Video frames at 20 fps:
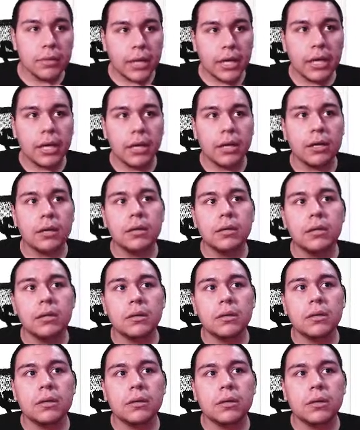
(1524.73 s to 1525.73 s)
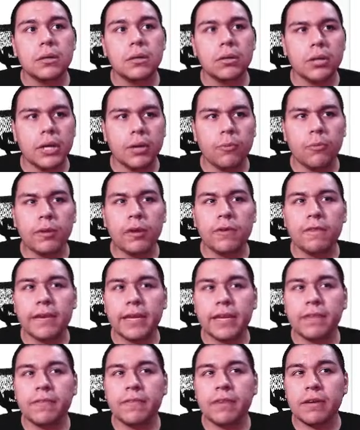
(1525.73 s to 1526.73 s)
Yeah. Okay, what if I
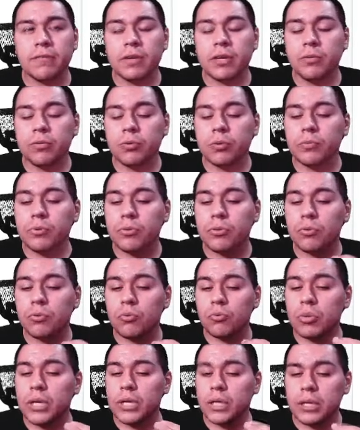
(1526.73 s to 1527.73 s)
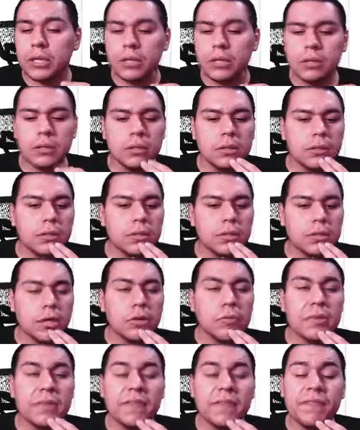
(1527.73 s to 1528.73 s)
give every group 3? That
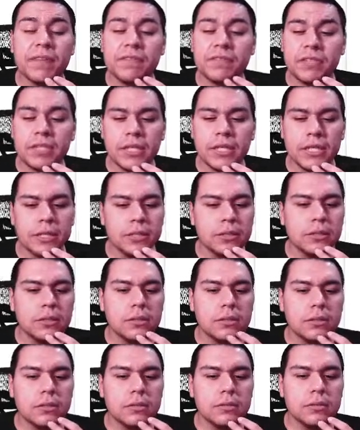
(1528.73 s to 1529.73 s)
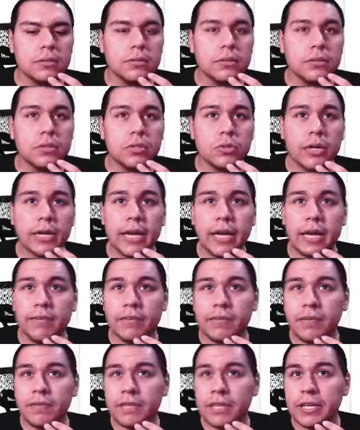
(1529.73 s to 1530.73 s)
would be 15. Do I have
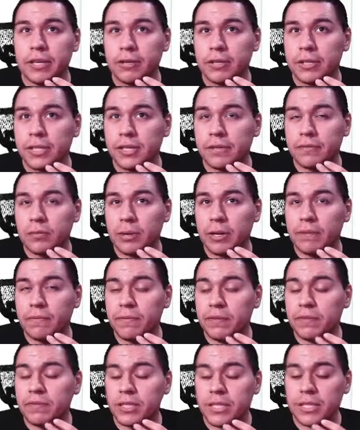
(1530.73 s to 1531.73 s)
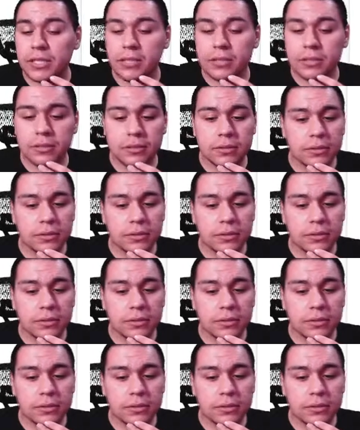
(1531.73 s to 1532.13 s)
enough here to give away 15?